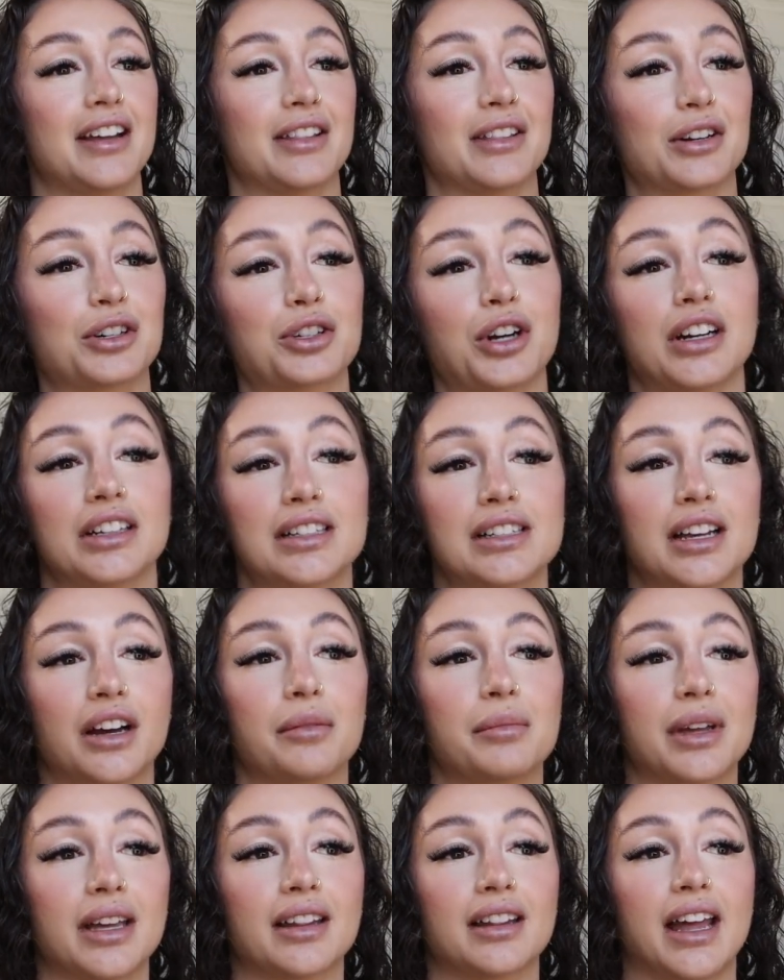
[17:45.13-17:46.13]
They're trying to tell
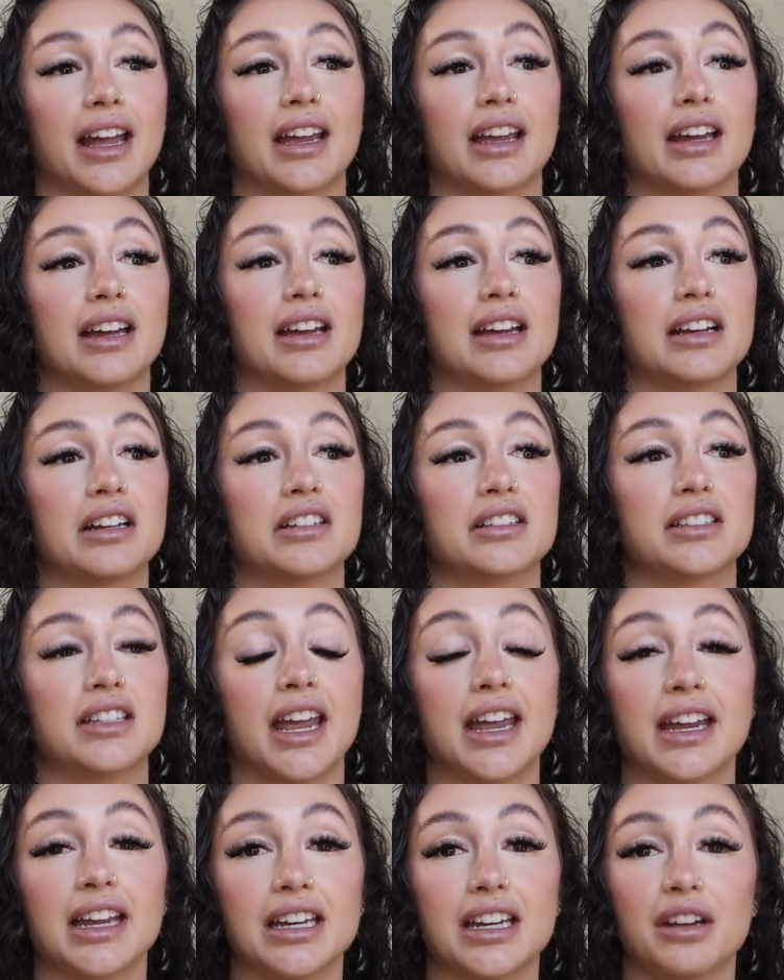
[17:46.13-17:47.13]
me, like,
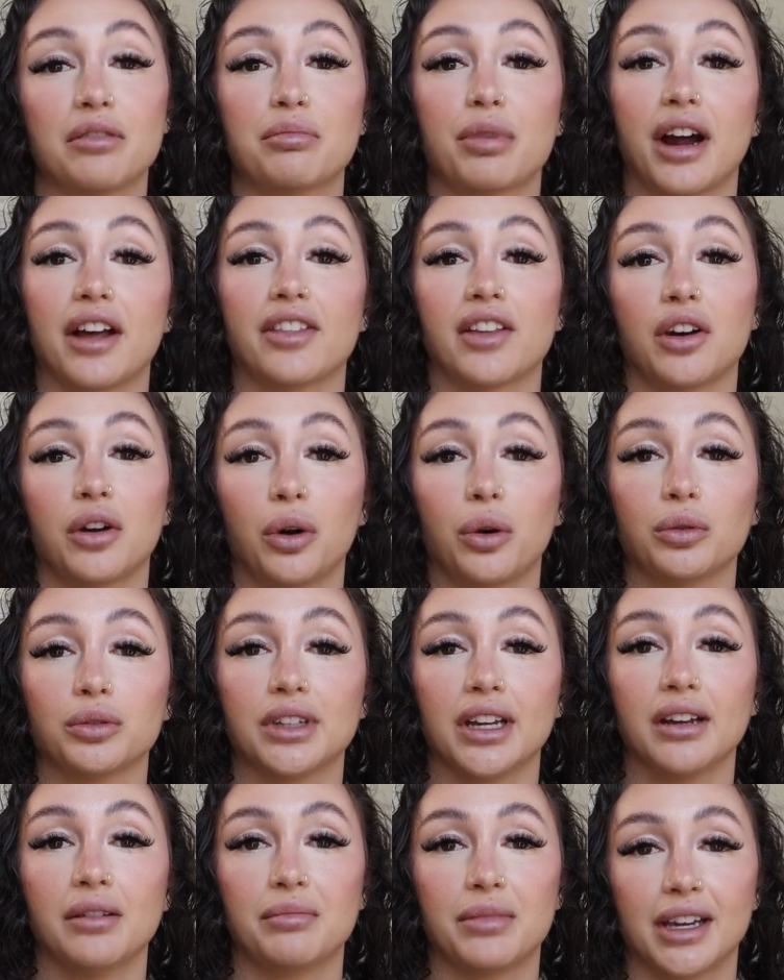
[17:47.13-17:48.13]
take a deep breath and hold
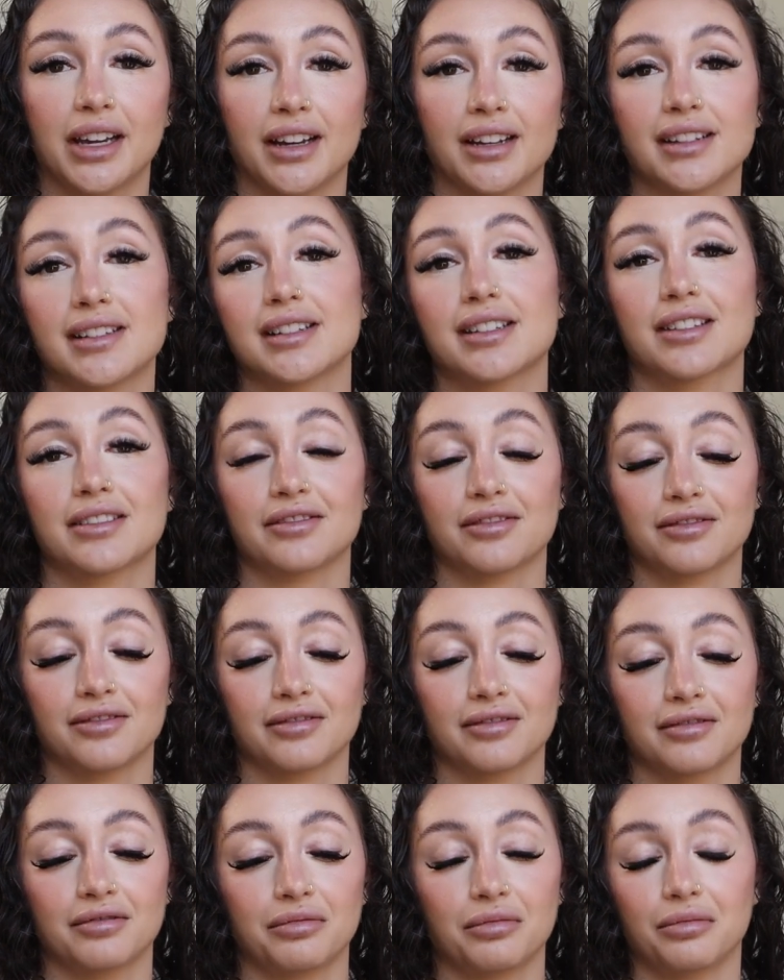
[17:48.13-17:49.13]
it because
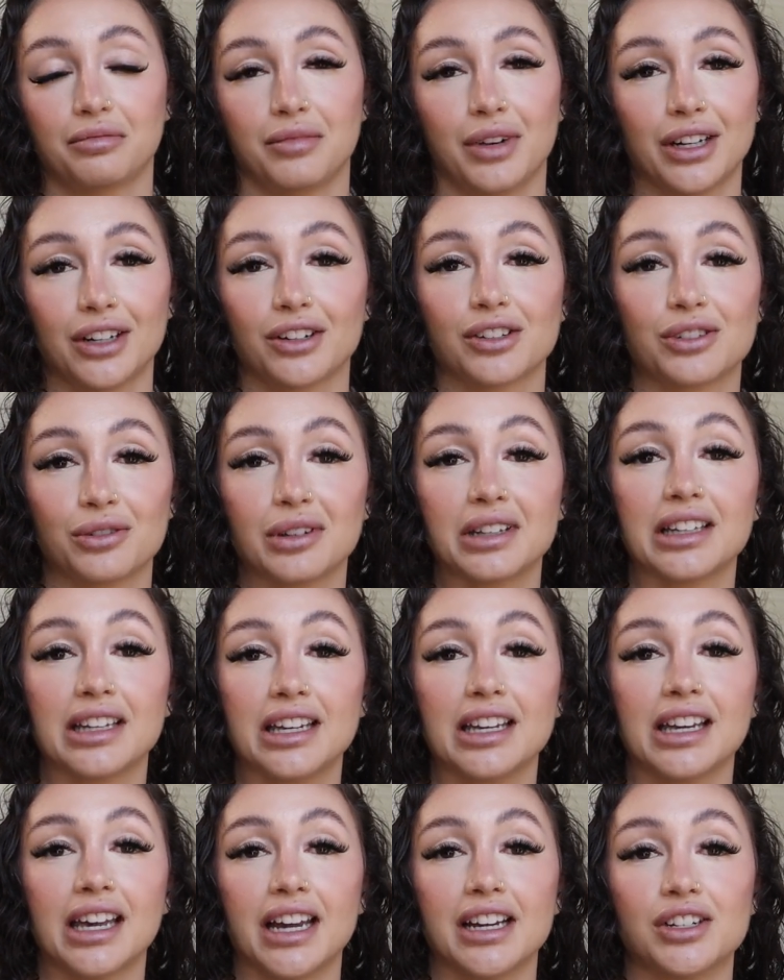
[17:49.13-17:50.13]
when you're doing
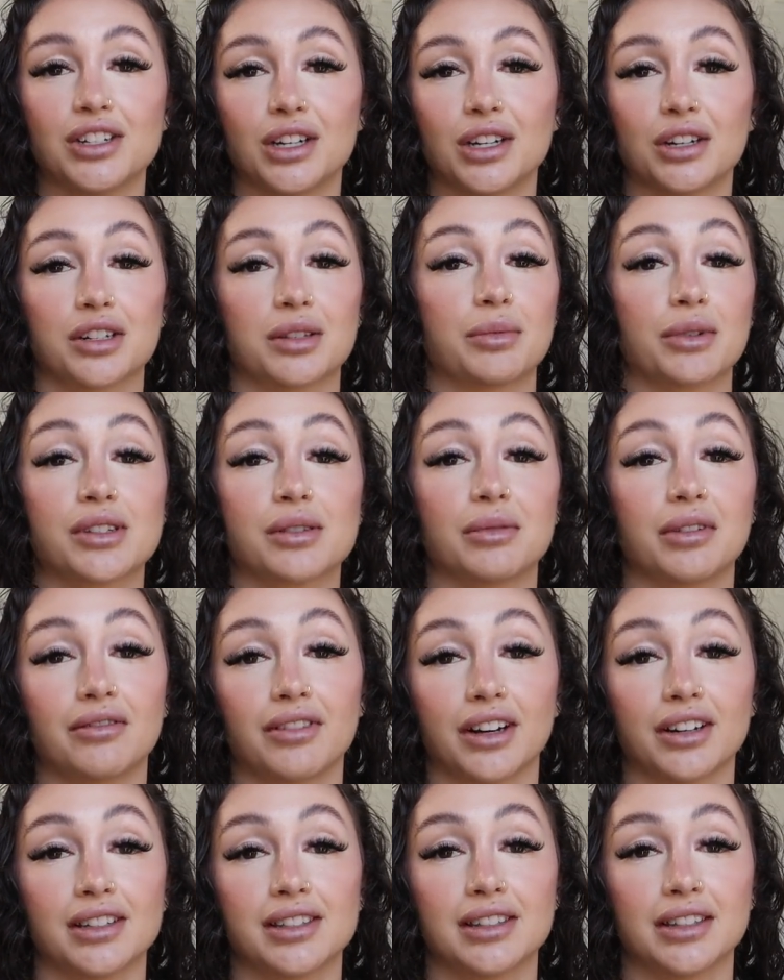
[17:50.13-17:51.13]
the EKG, you're supposed to be
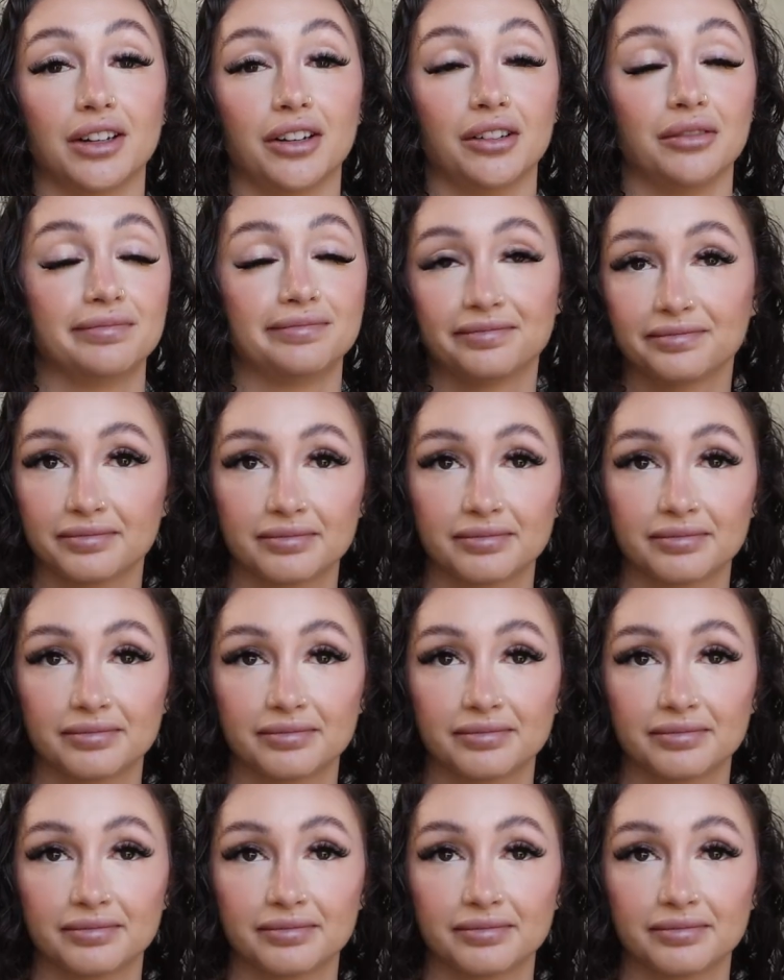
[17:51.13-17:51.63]
very still.